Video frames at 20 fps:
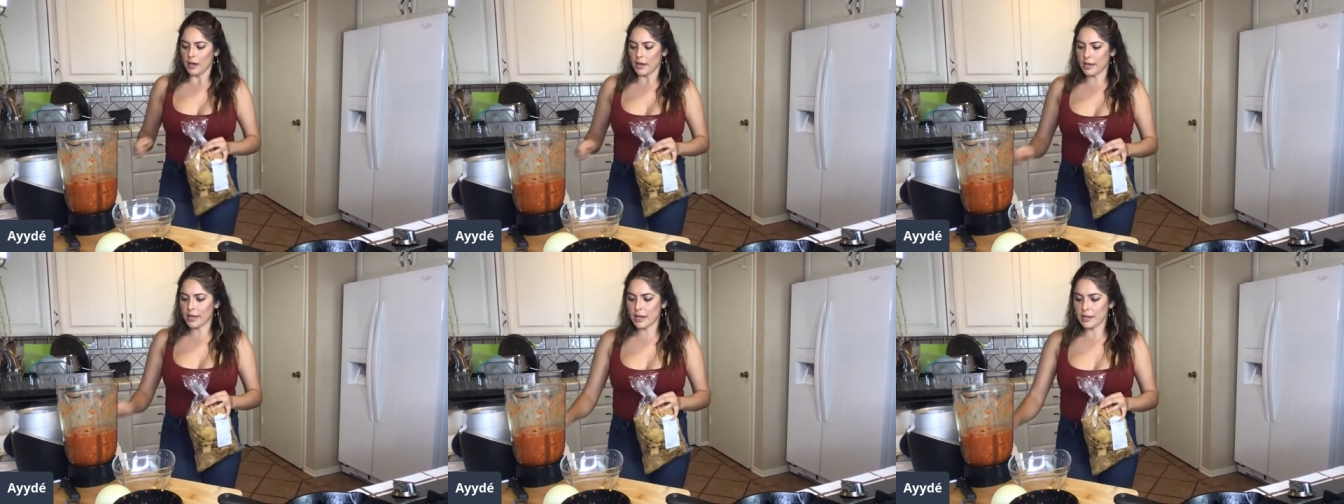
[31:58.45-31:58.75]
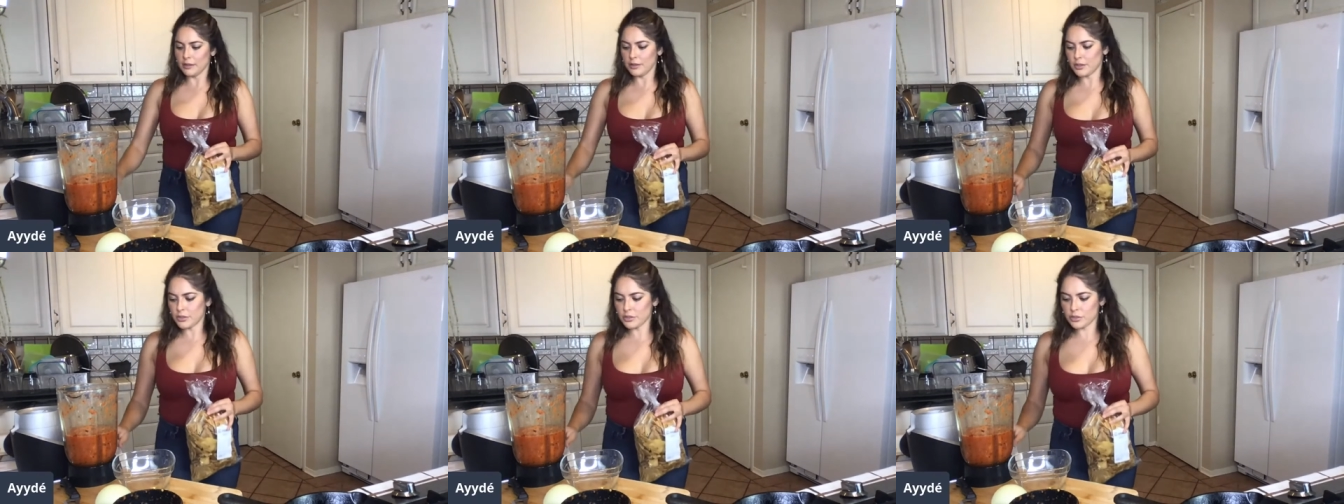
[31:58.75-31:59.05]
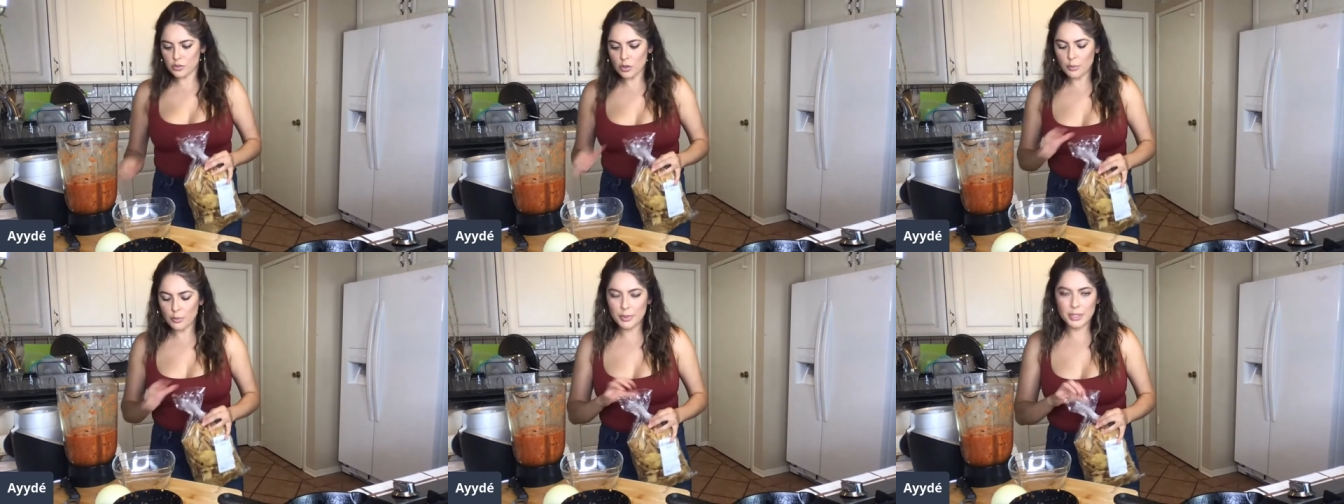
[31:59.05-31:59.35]
Again,
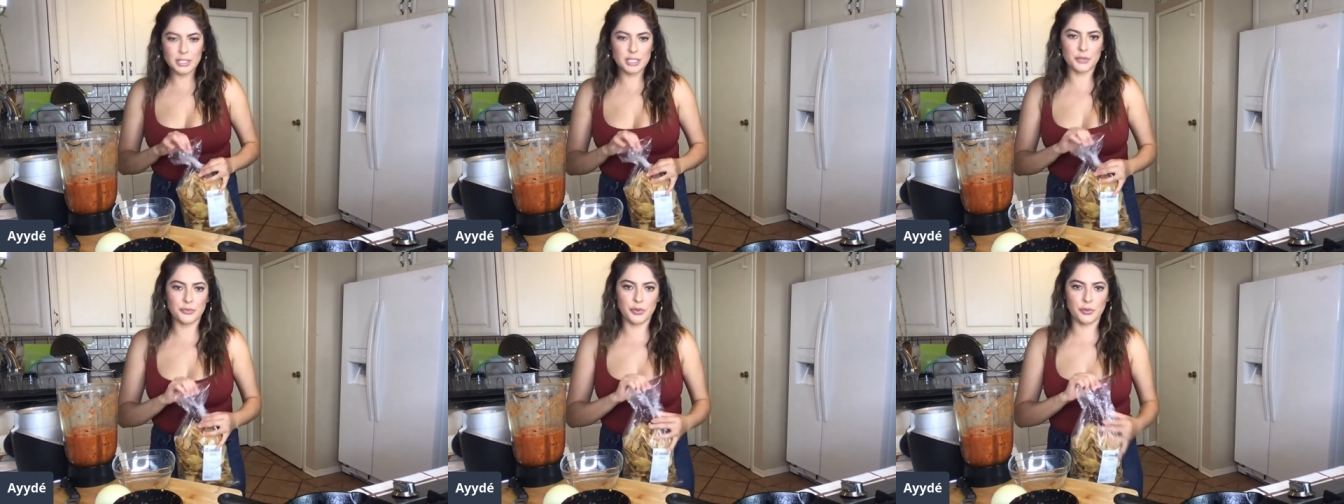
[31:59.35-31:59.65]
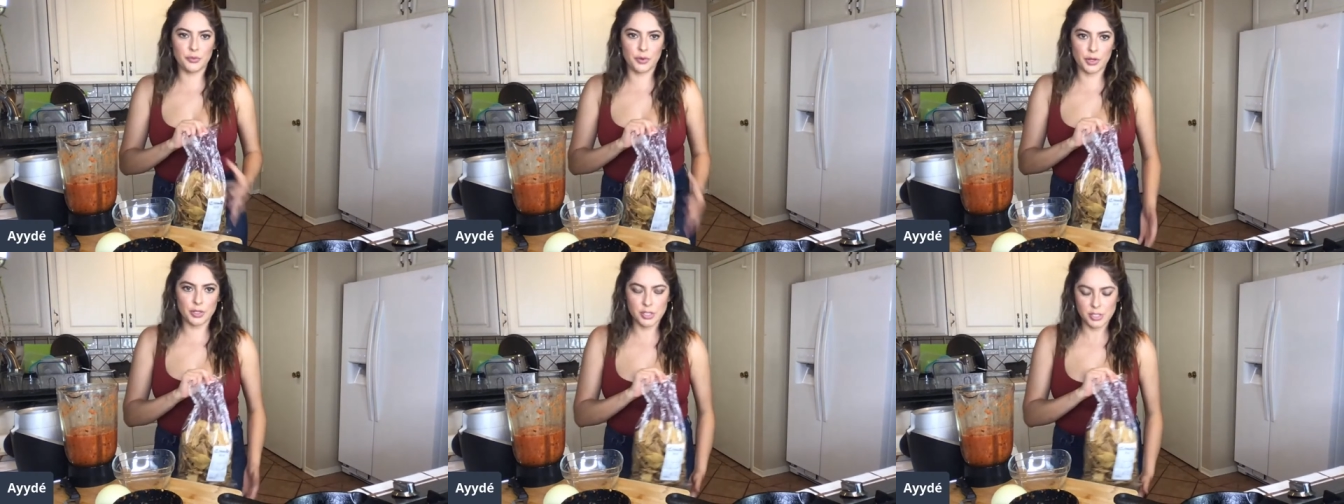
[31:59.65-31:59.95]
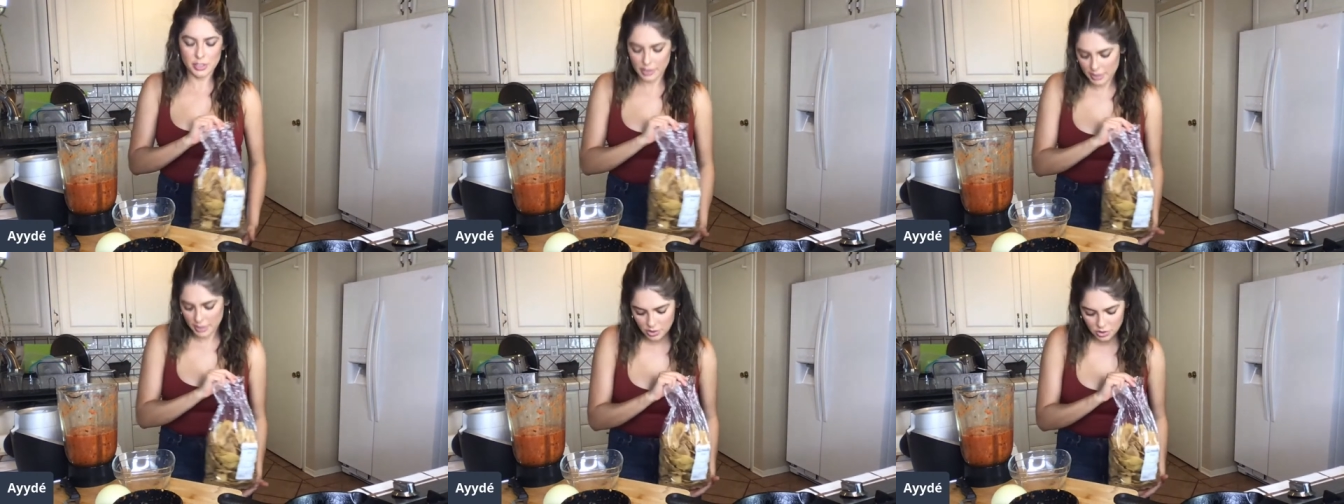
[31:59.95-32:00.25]
there's so many different
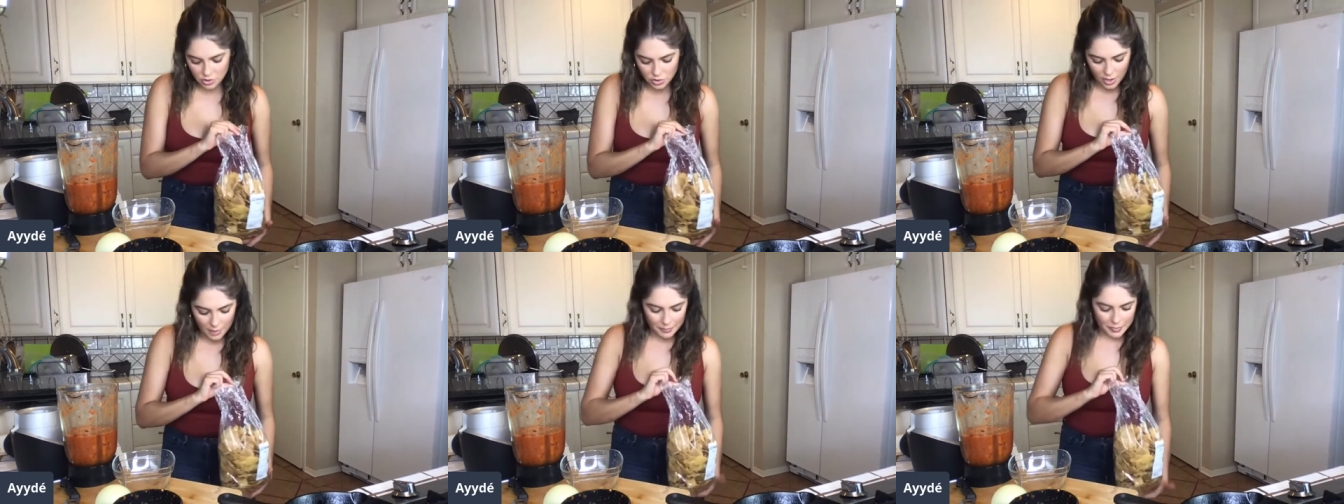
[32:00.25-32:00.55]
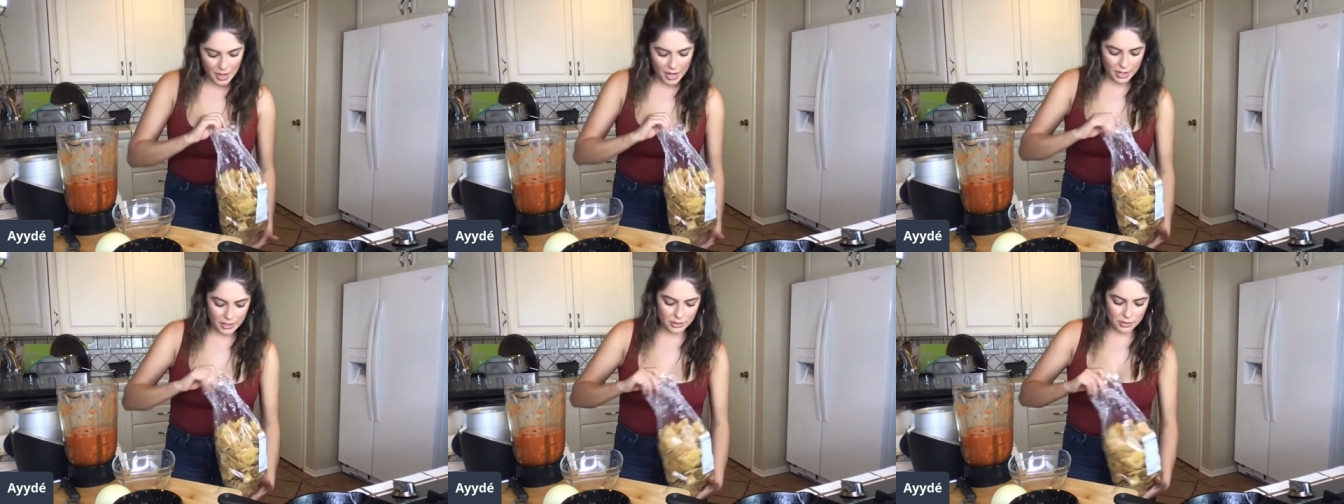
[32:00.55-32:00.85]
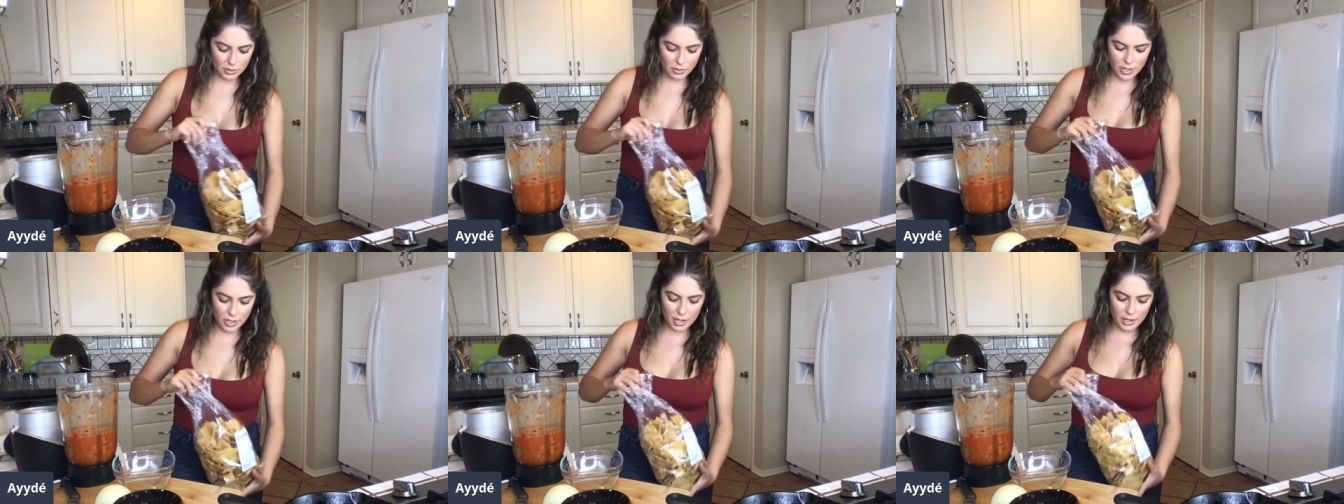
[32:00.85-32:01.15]
versions. I just dropped that.
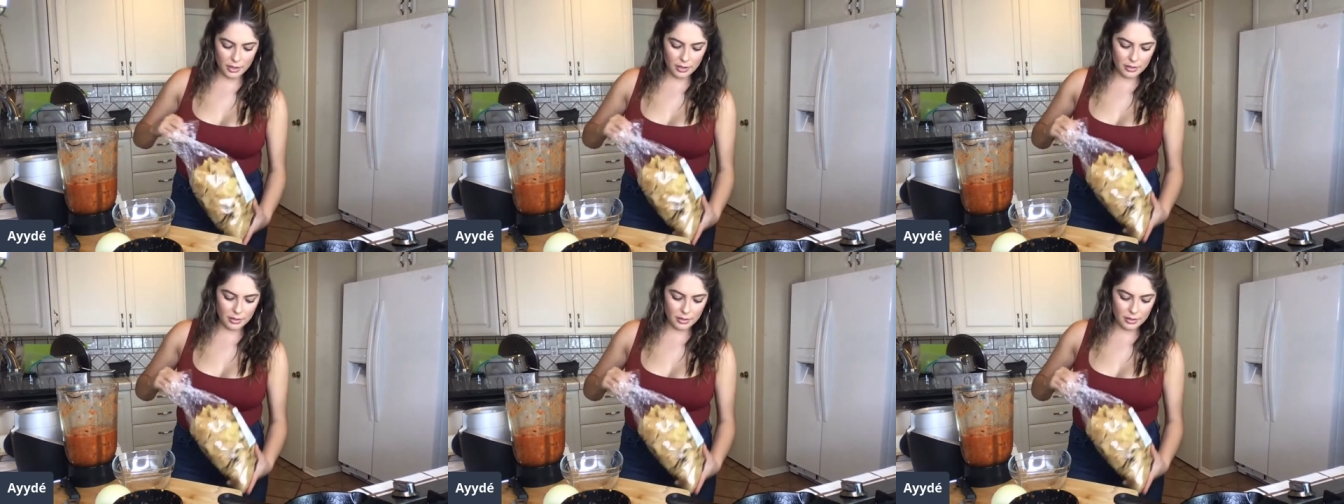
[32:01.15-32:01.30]
It's okay.